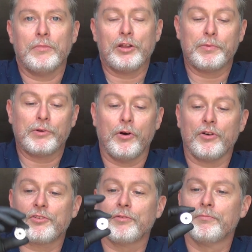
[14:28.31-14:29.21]
It's
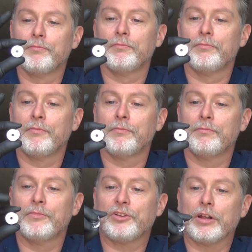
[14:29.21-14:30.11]
because
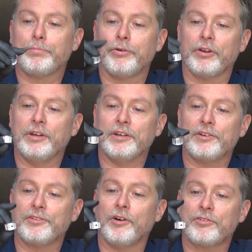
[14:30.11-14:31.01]
this little pulley here
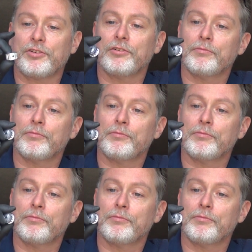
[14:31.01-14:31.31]
is not